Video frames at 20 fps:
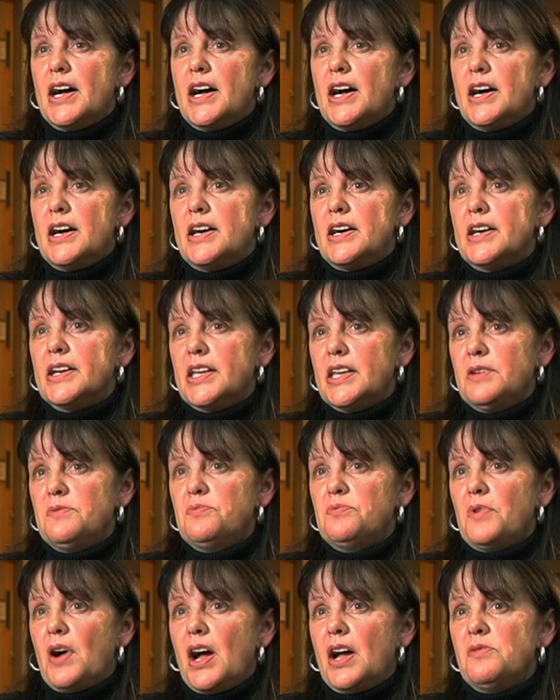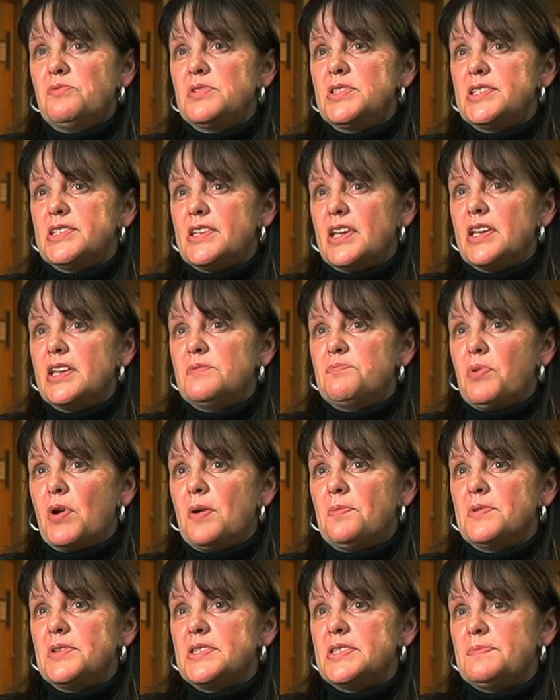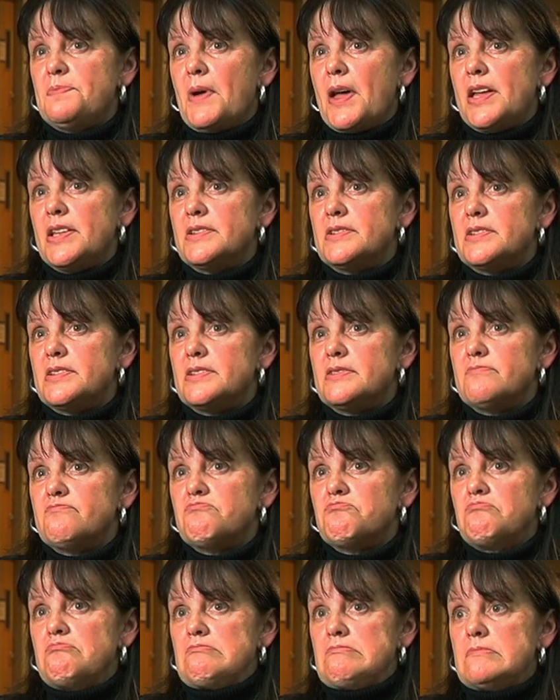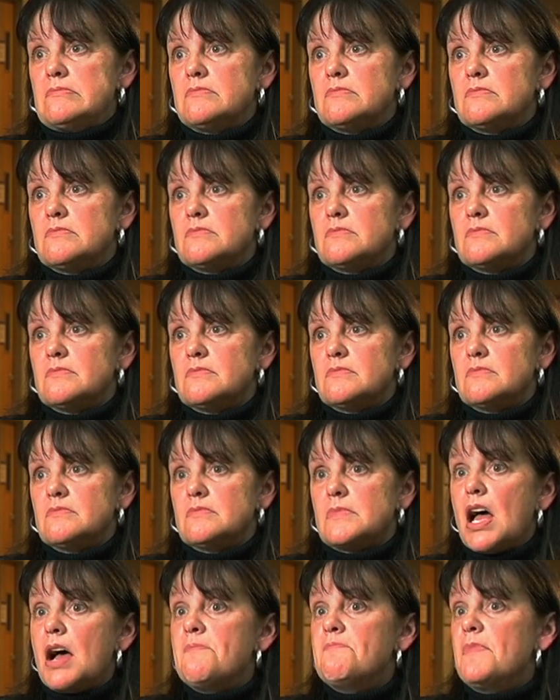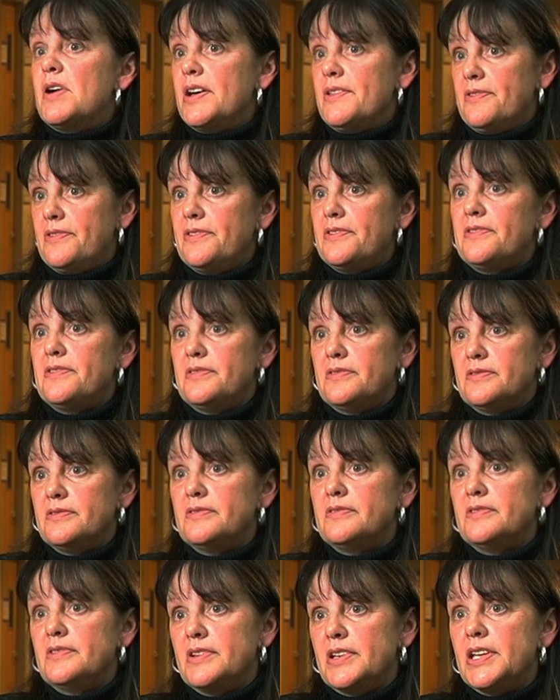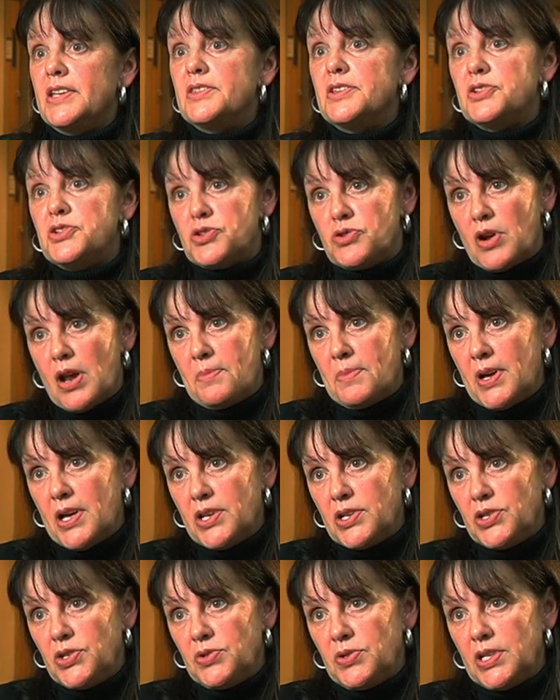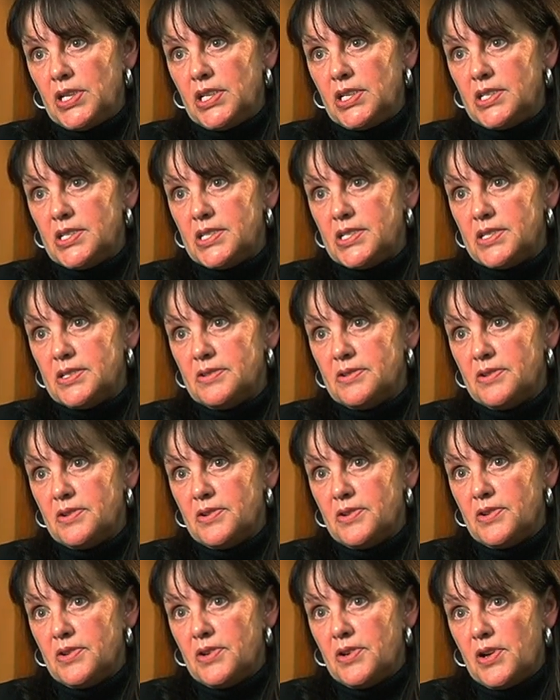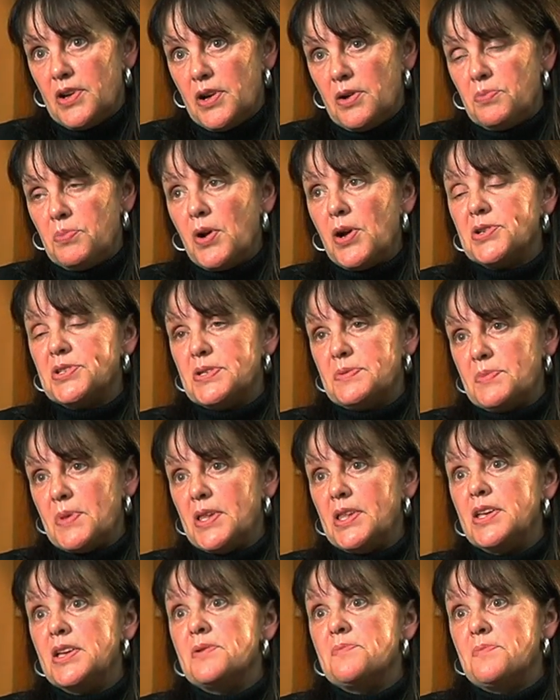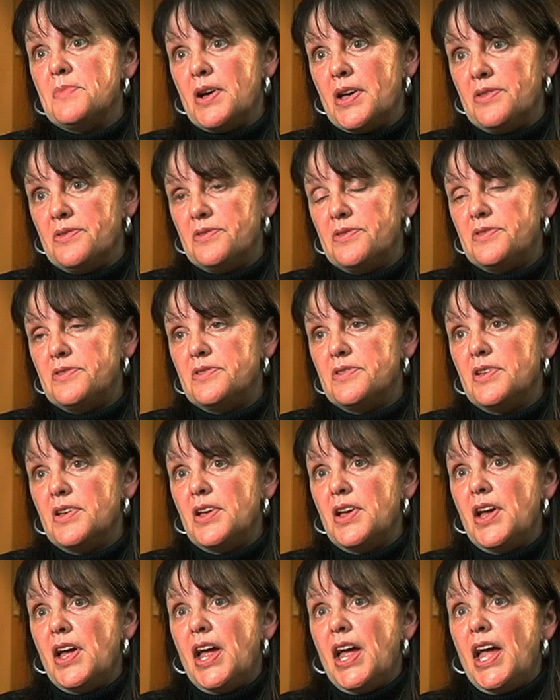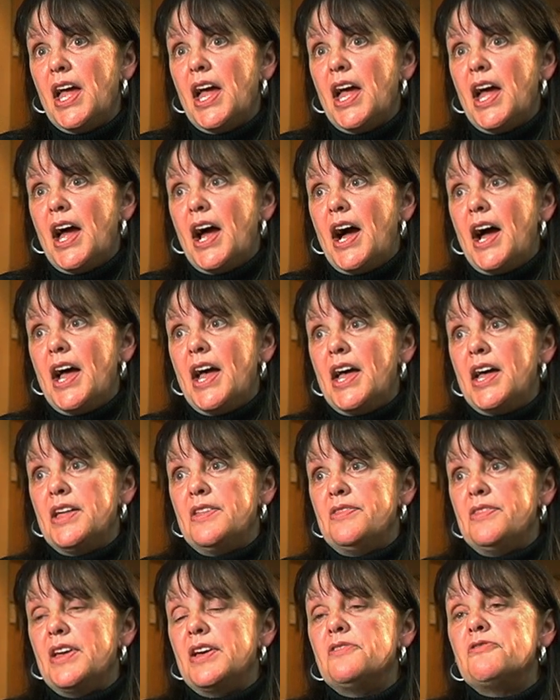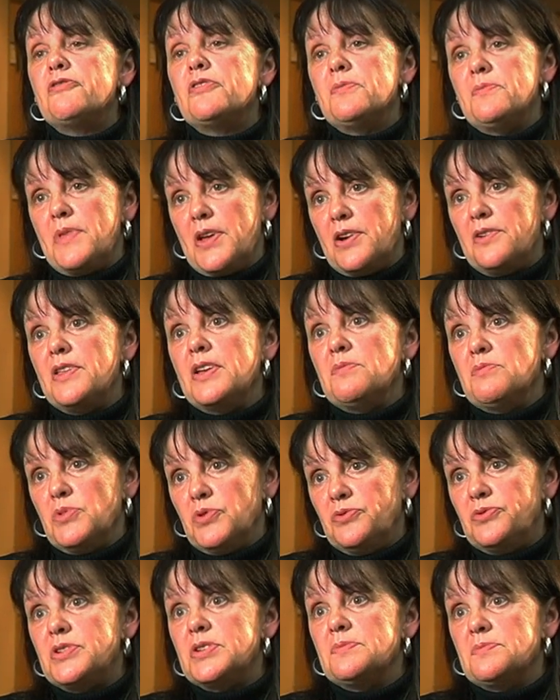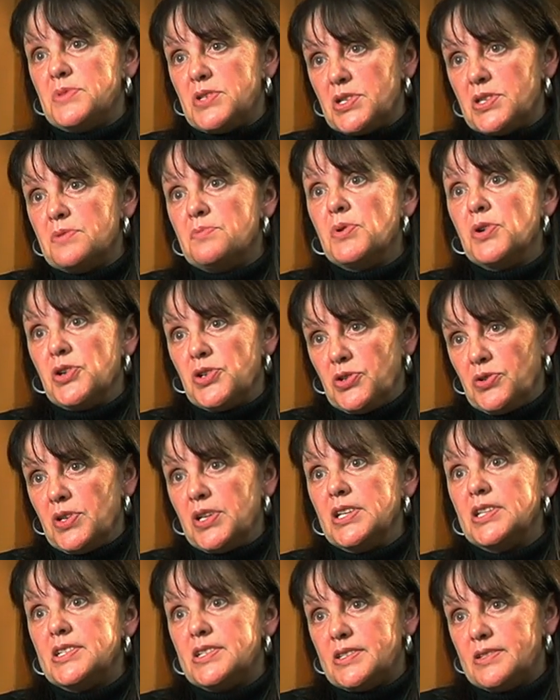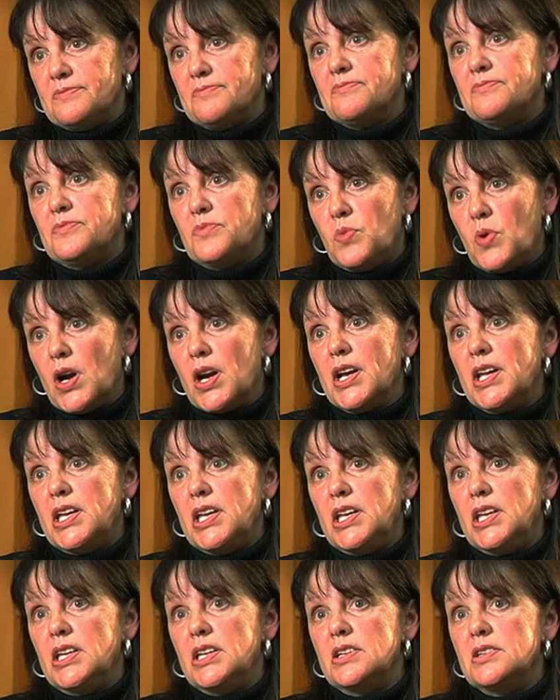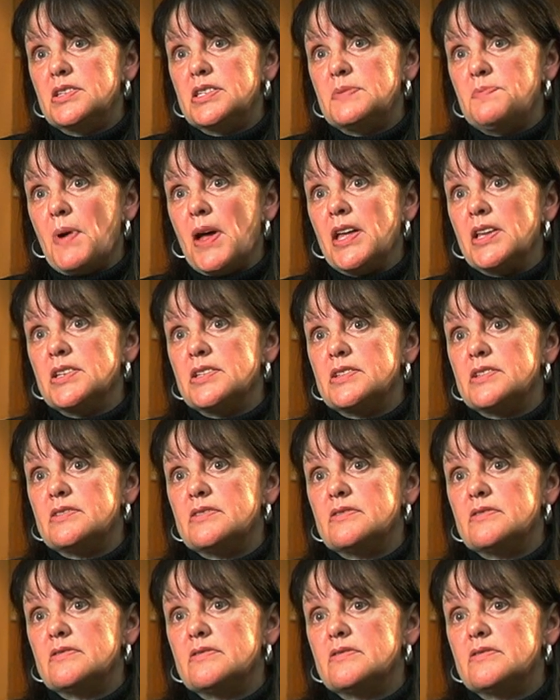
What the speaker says: I would say he probably spent a month in the trauma unit, approximately a month. And then from there they moved him to the burn unit, where he spent